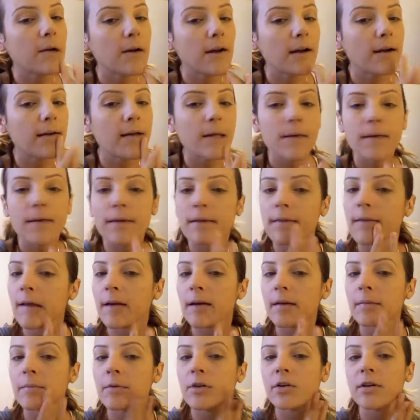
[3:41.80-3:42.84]
anywhere
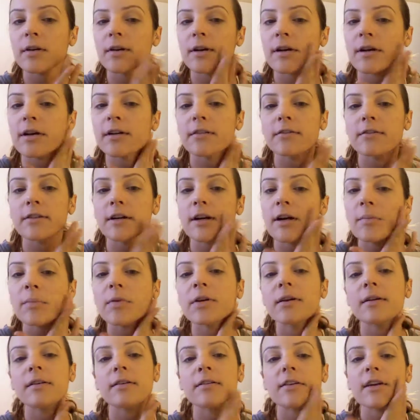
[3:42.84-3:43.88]
else that I'm trying to
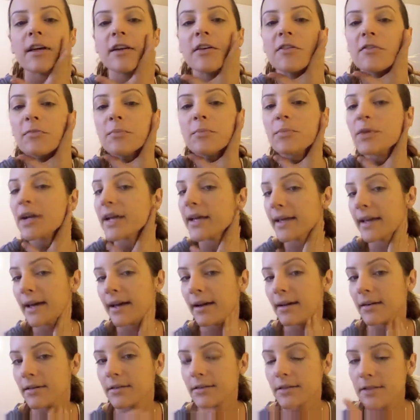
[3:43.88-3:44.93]
cover up if I have
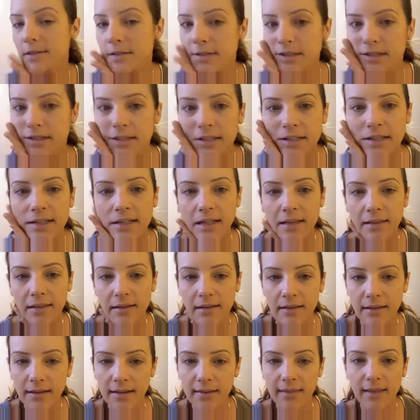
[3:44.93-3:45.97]
breakouts or
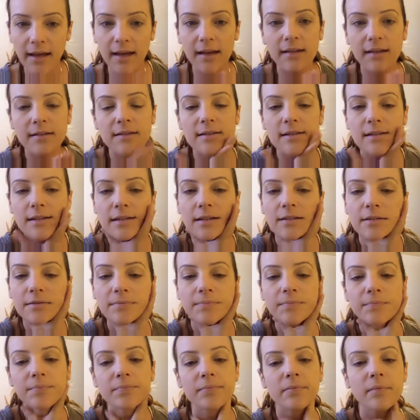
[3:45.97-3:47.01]
anything like that.
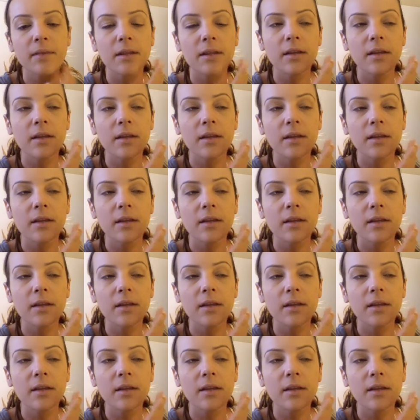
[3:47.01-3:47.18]
So